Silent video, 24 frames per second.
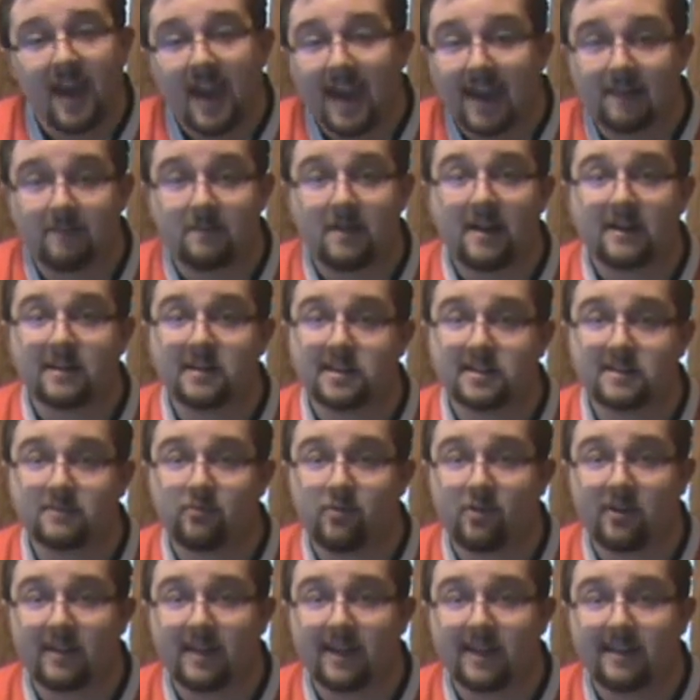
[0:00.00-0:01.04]
And I'm not going to
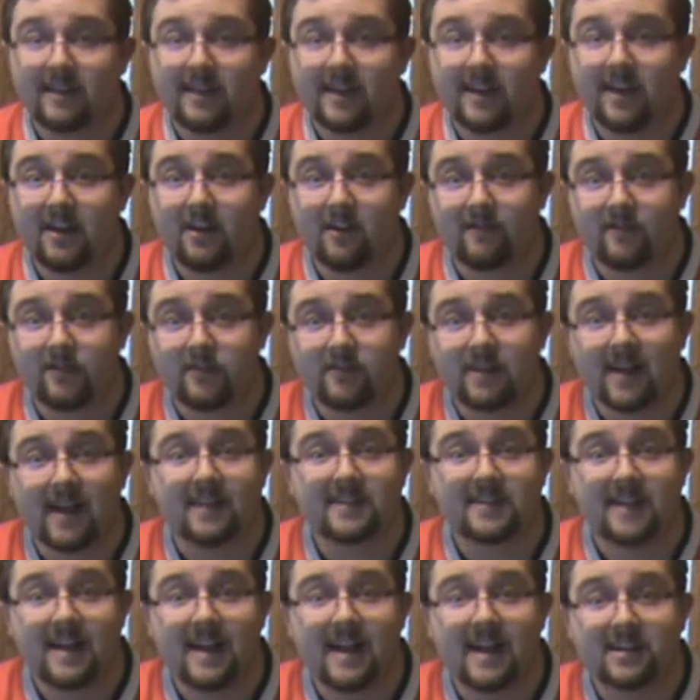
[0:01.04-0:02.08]
spoil anything here for you
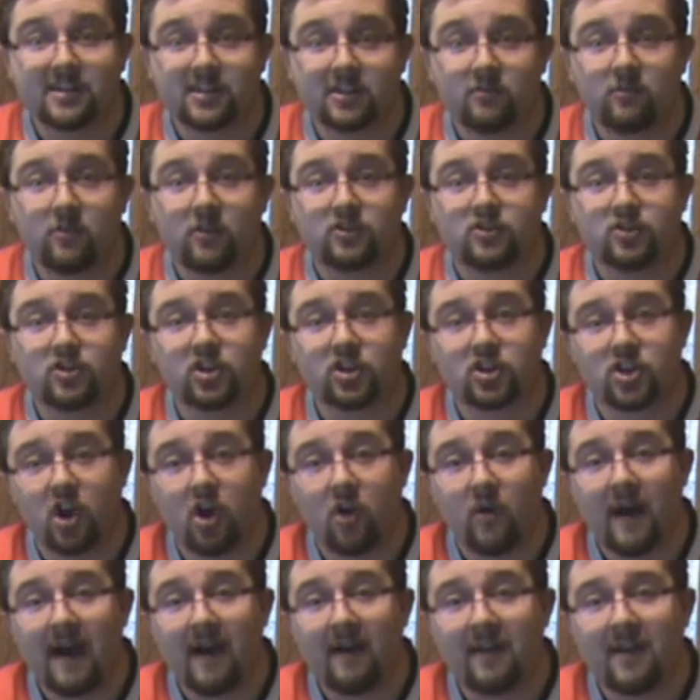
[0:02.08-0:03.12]
guys. I actually want you to
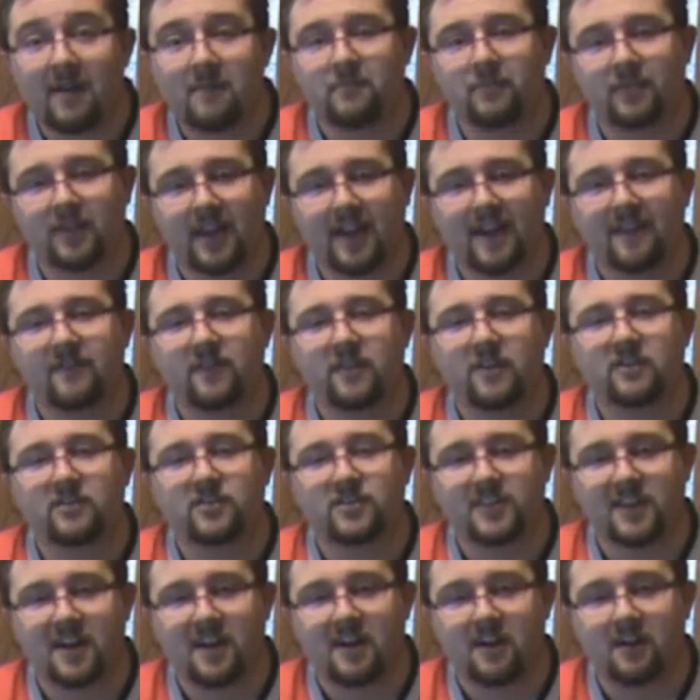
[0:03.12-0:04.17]
go out and play for
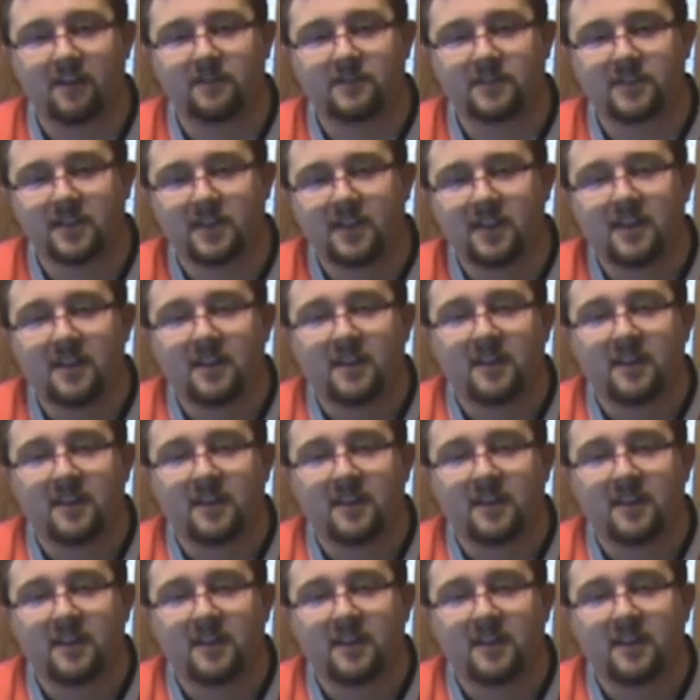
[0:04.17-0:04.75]
yourselves